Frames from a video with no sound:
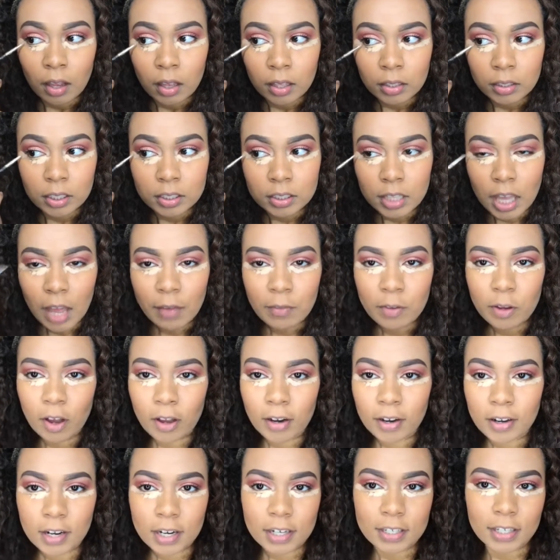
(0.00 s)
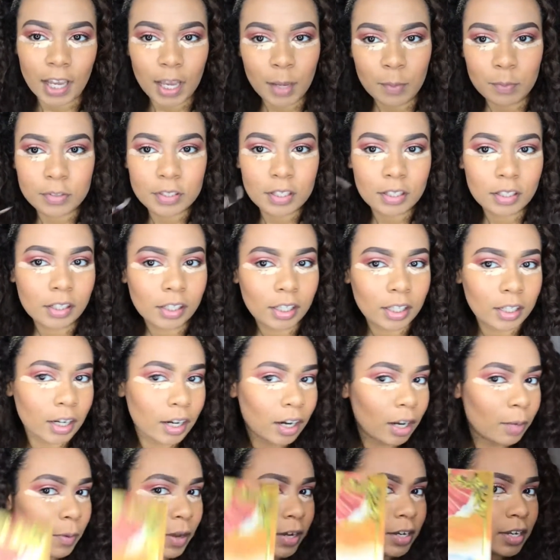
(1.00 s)
since I haven't got any tape to clean it
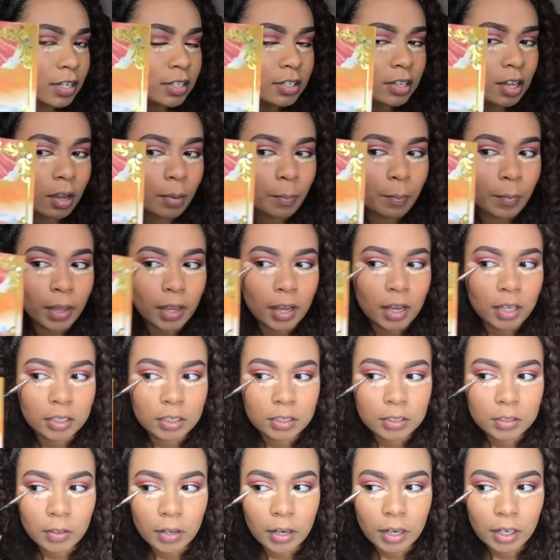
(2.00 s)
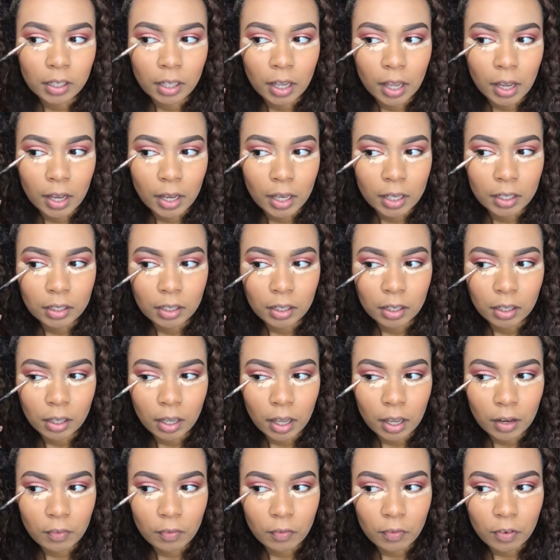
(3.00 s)
up, I just make a straight line
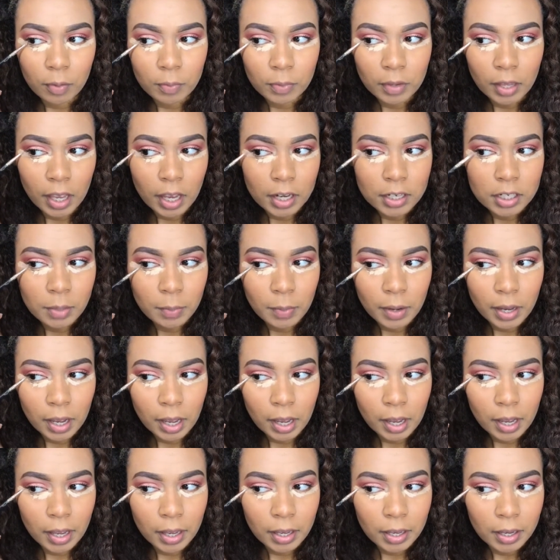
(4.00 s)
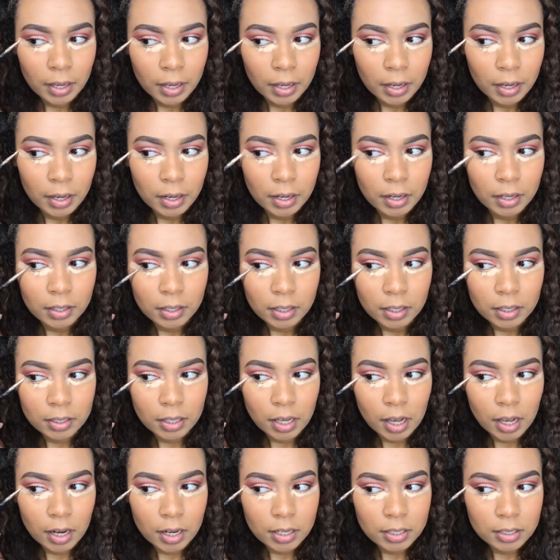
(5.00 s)
like from the edge of my eye, just
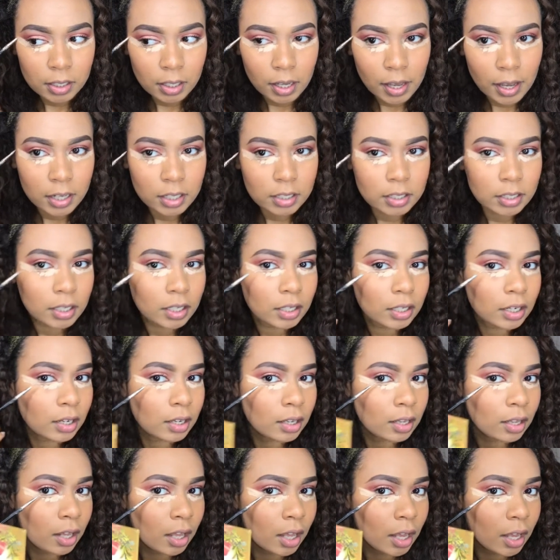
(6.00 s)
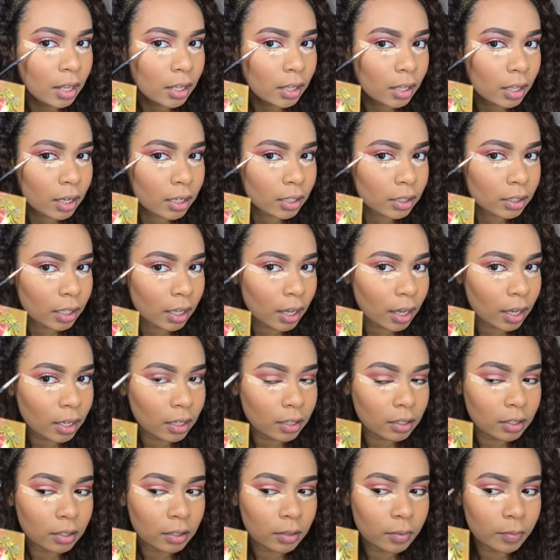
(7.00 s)
kind of slanted like that.
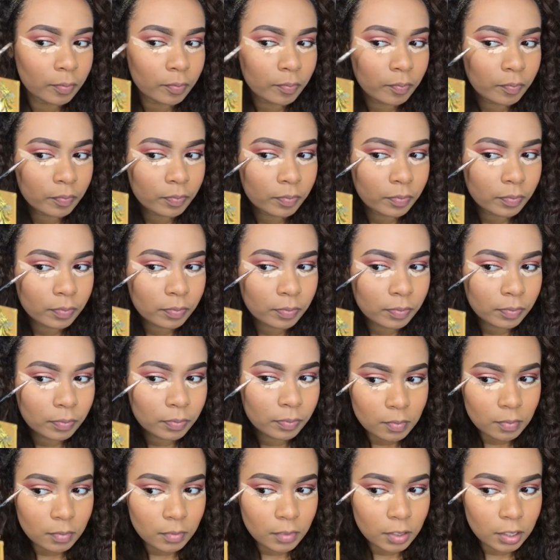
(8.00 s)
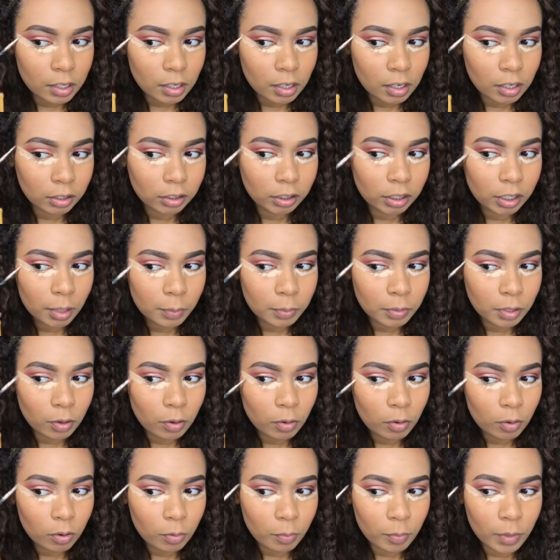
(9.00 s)
I'm gonna clean up the
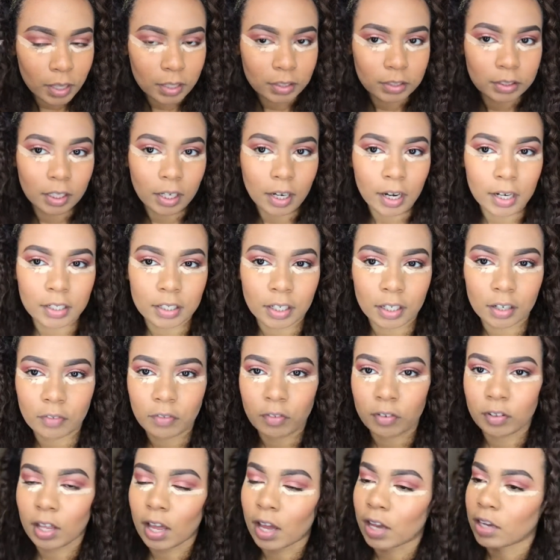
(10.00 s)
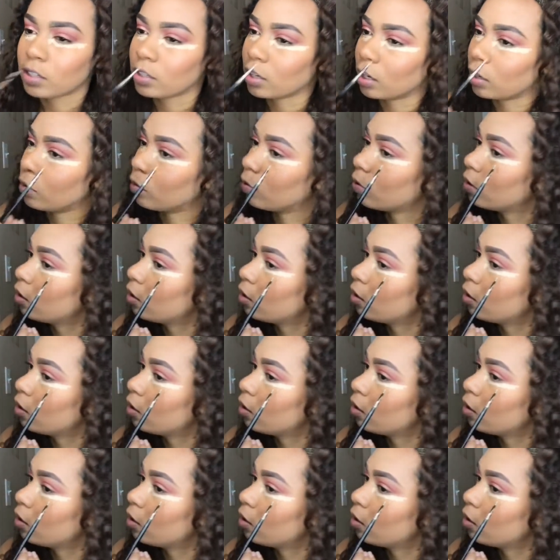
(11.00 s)
whole mess that I did for the eyeshadow.